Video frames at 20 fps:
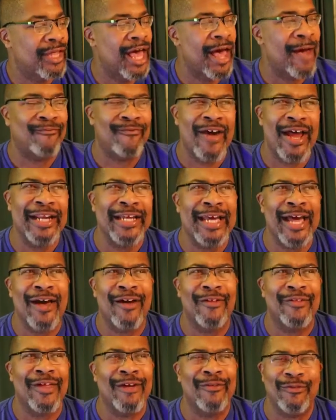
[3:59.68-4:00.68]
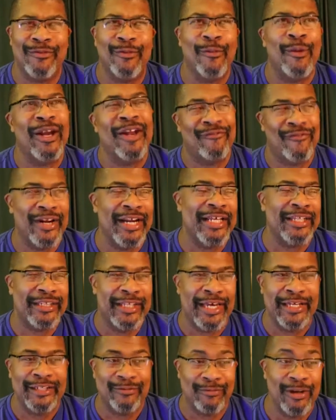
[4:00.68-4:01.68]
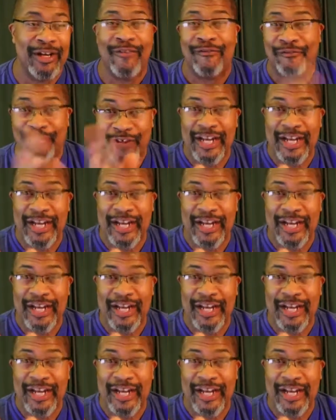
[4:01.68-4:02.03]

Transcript: I'm finding out one of the funny things, one of the